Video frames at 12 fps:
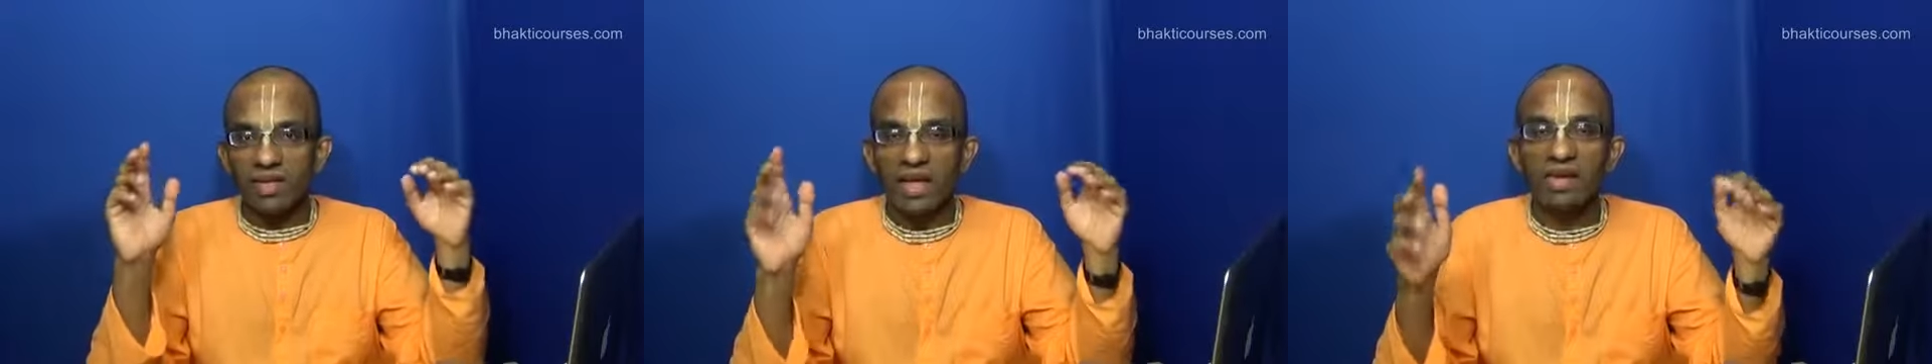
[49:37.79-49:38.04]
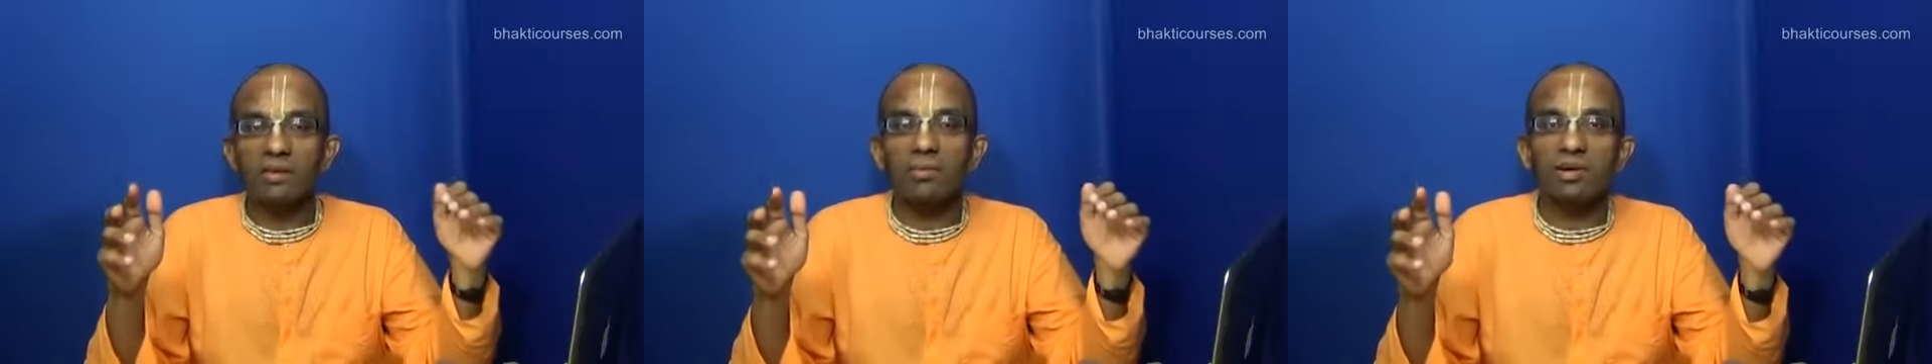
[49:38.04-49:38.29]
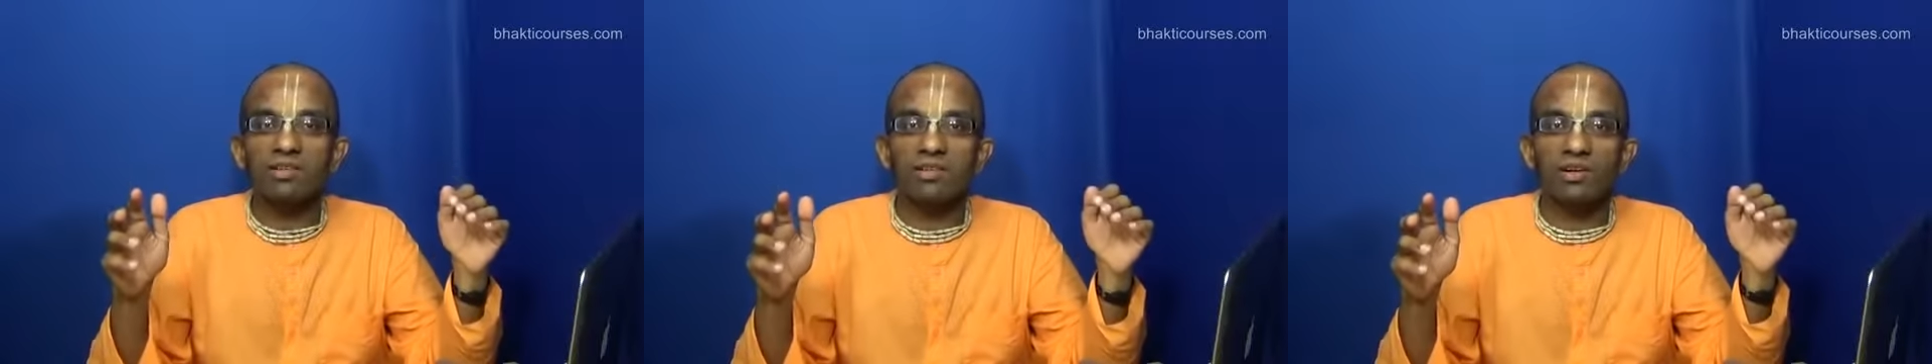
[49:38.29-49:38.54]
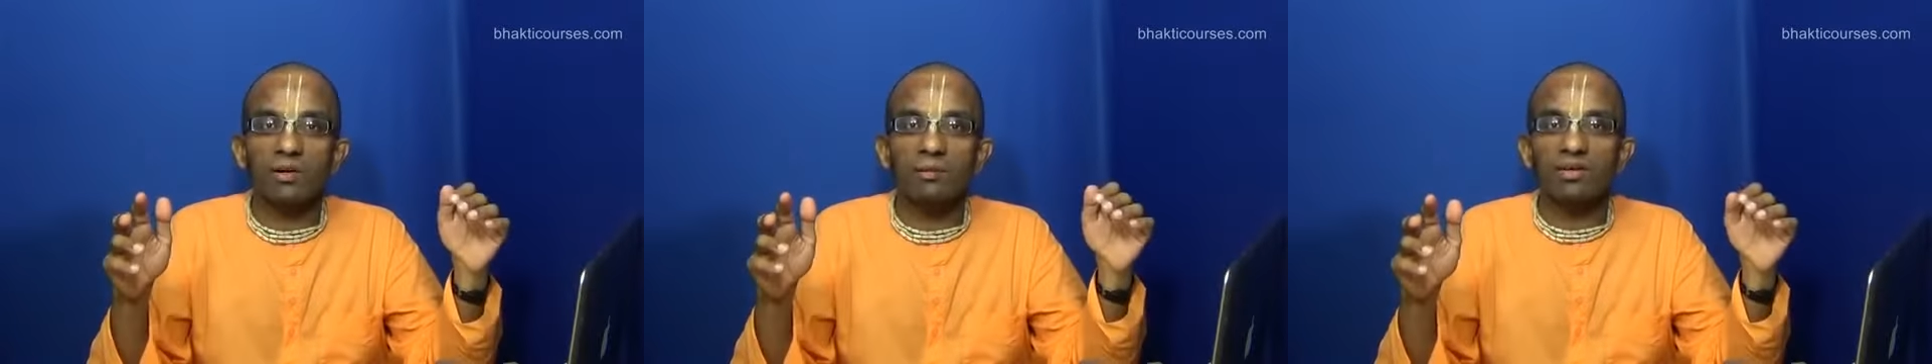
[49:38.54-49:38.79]
caliber is
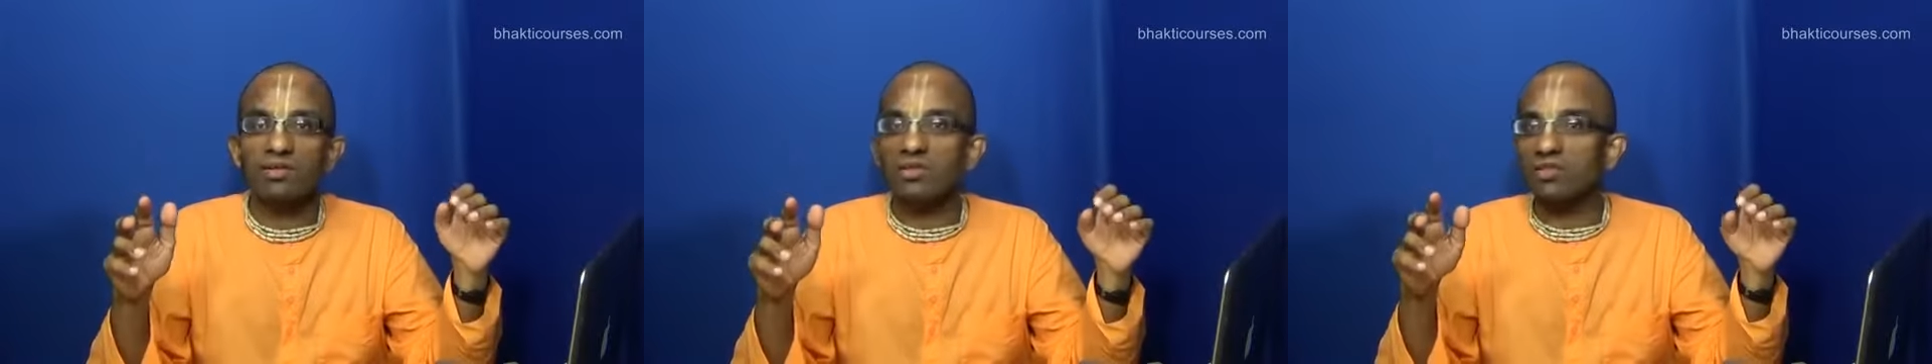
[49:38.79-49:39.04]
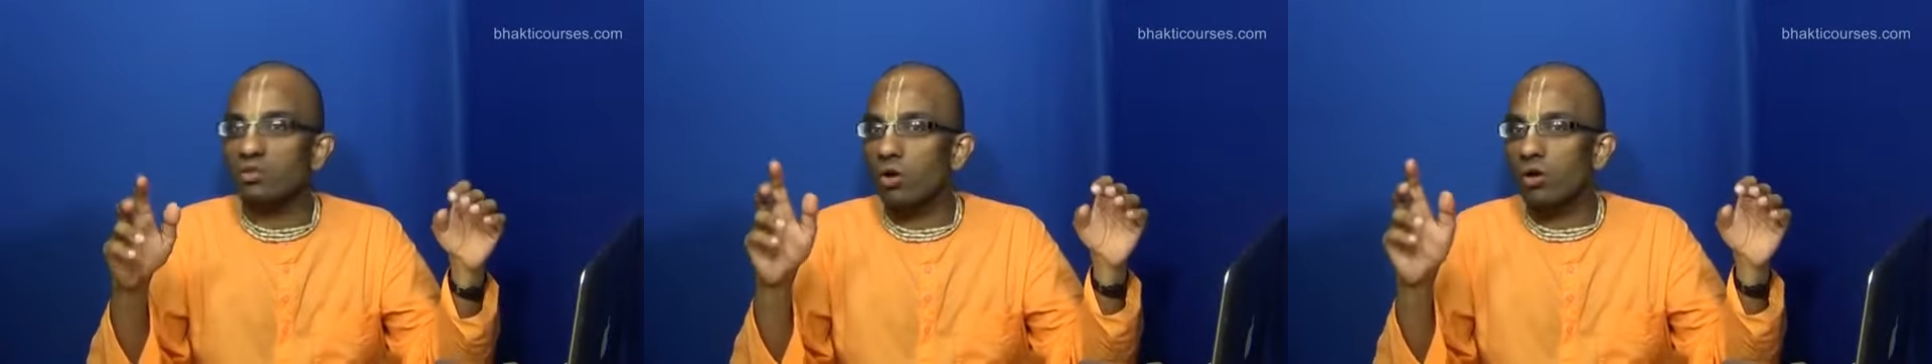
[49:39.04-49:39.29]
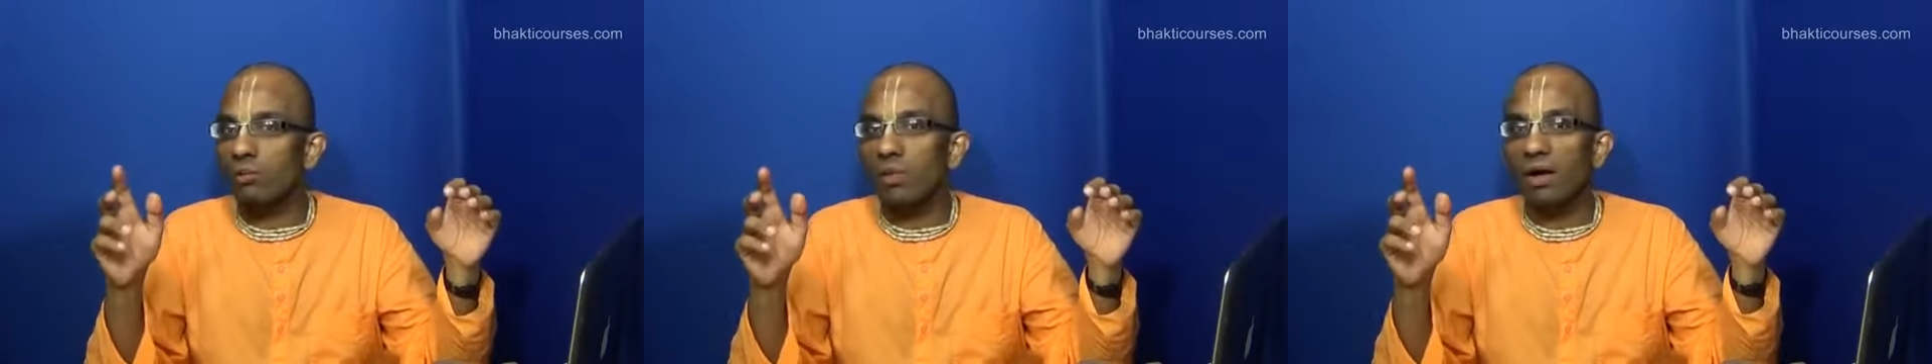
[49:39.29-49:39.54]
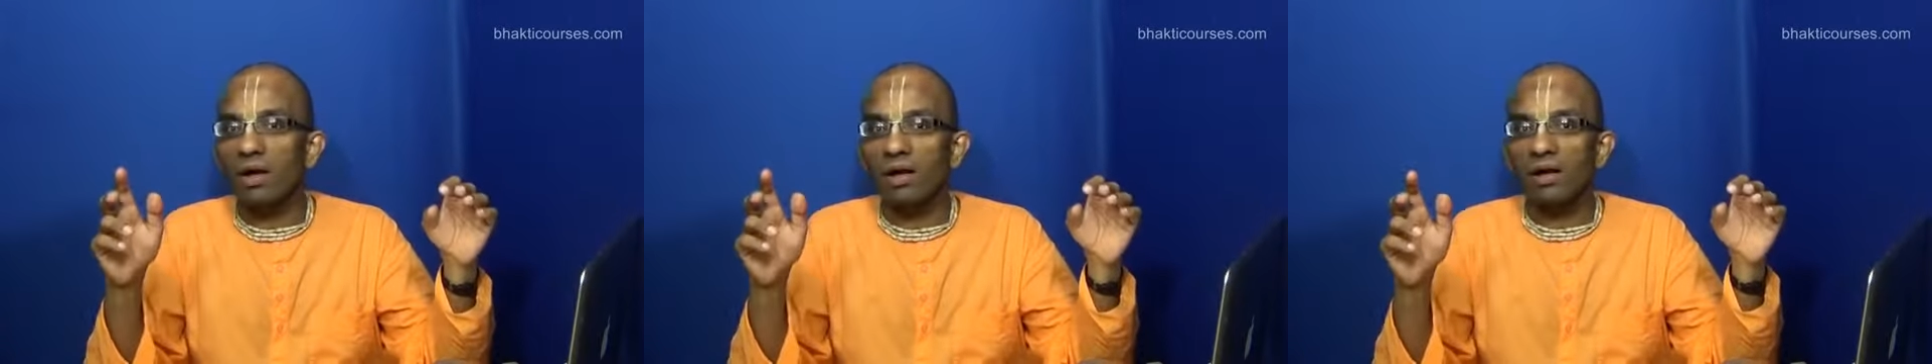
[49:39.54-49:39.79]
determined just not
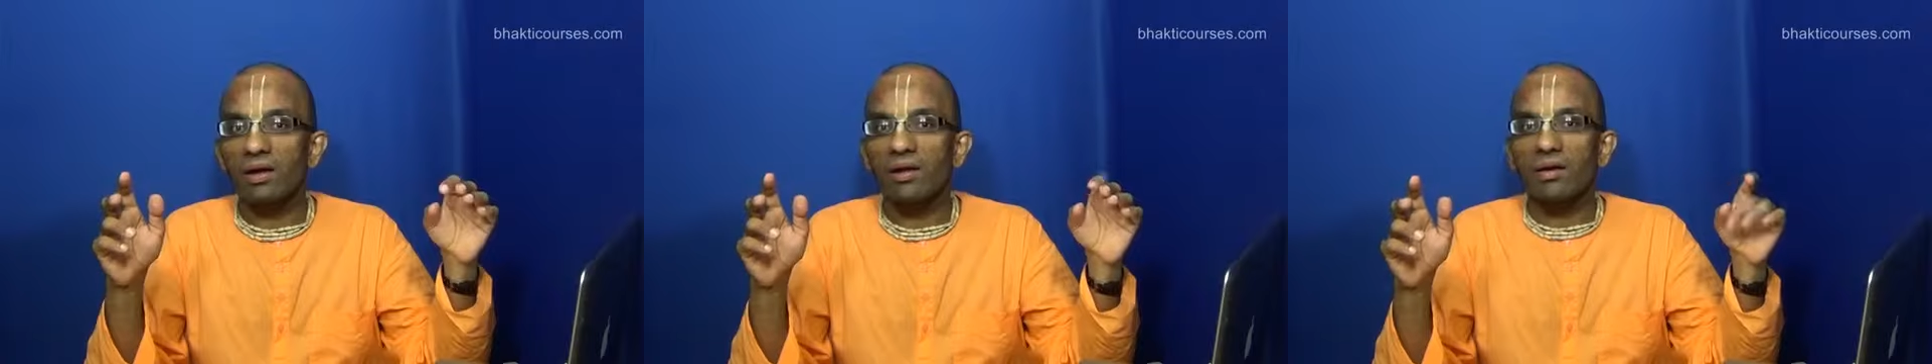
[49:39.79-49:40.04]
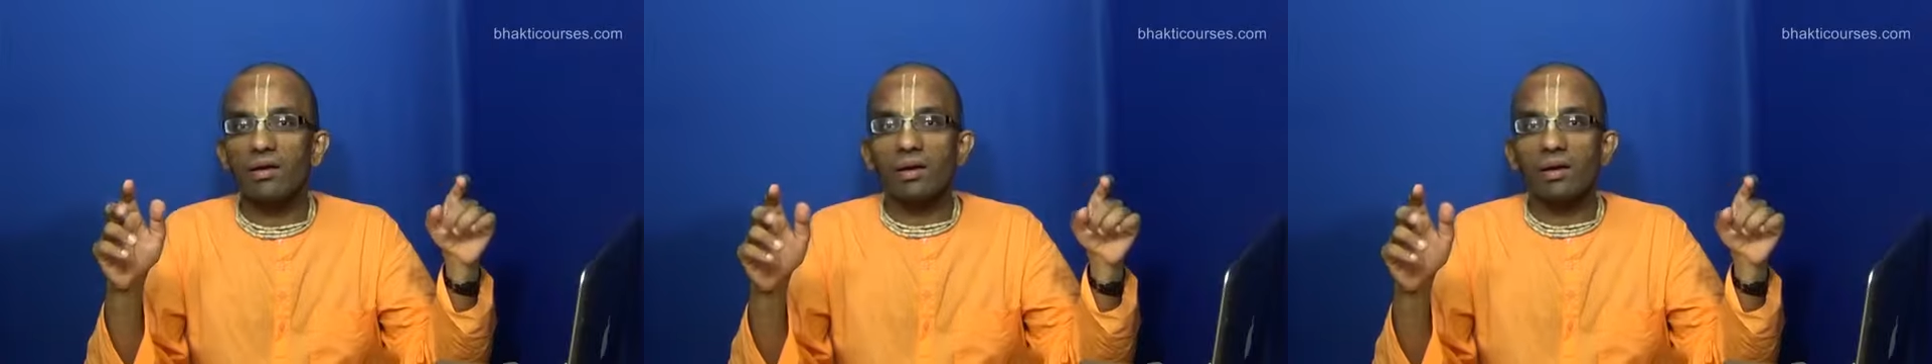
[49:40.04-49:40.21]
by